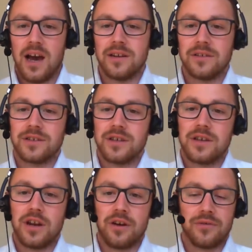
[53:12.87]
And
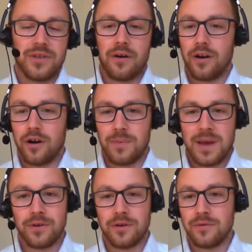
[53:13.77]
there are a lot of
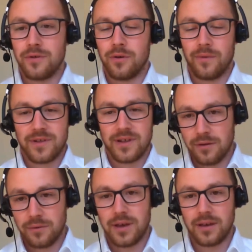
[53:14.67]
people who obviously
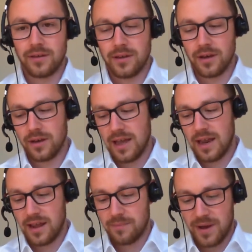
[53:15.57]
still think that
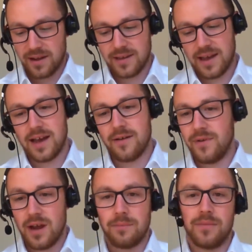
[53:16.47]
it is better to have
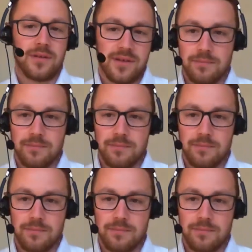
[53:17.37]
numbers,